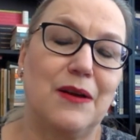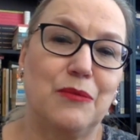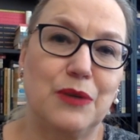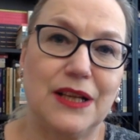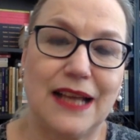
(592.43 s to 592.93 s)

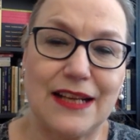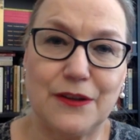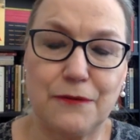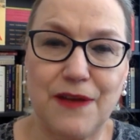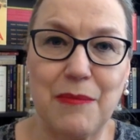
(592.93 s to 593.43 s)
We get
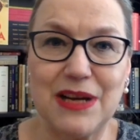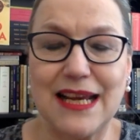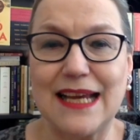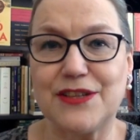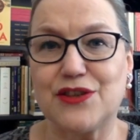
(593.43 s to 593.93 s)
the family
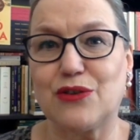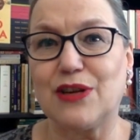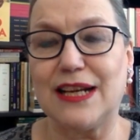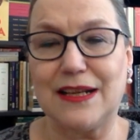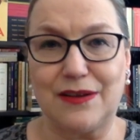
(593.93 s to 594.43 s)

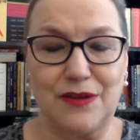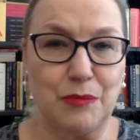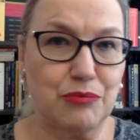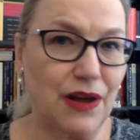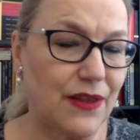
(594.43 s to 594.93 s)
history, the
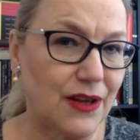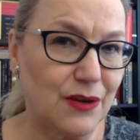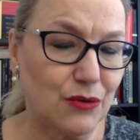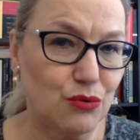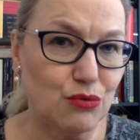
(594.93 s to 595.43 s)

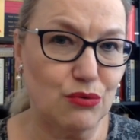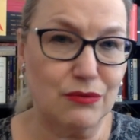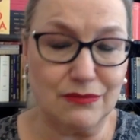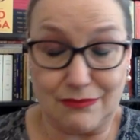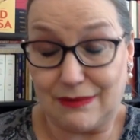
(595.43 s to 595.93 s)
brother who,
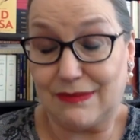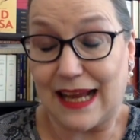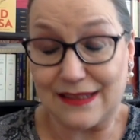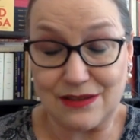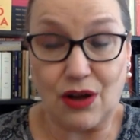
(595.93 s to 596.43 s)

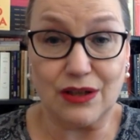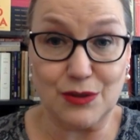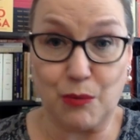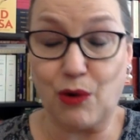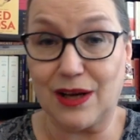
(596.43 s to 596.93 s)
that's not a
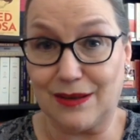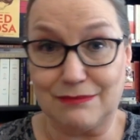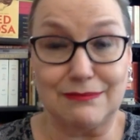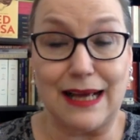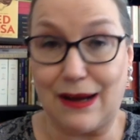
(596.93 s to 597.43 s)
spoiler,
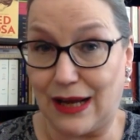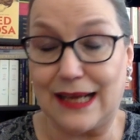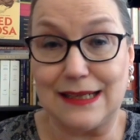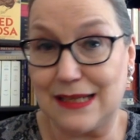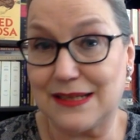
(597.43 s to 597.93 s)

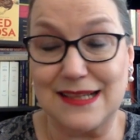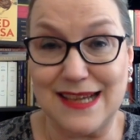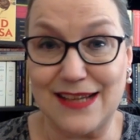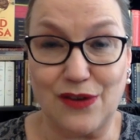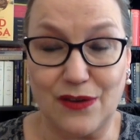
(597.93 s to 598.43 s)
at least it
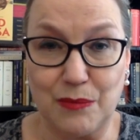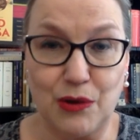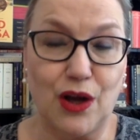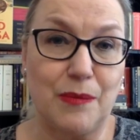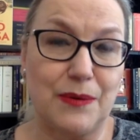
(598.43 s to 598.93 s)
says on the
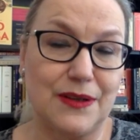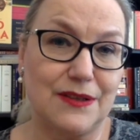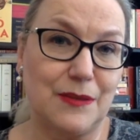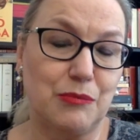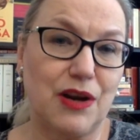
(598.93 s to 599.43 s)
blurb,
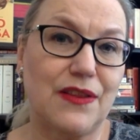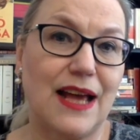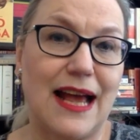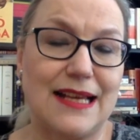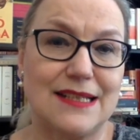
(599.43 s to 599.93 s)
the brother
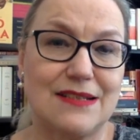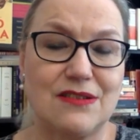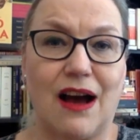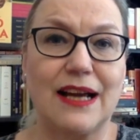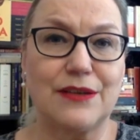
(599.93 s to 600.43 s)
has
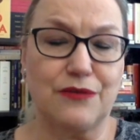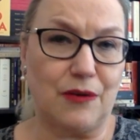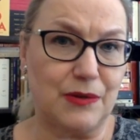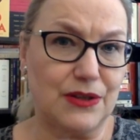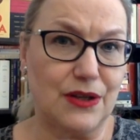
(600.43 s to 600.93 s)
died
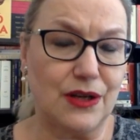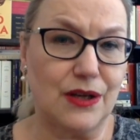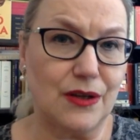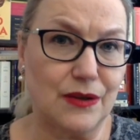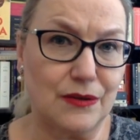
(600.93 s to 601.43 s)
from
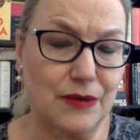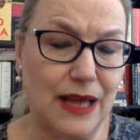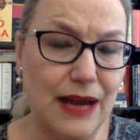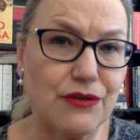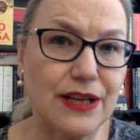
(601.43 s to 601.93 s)
an
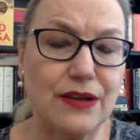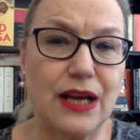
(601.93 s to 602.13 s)
heroin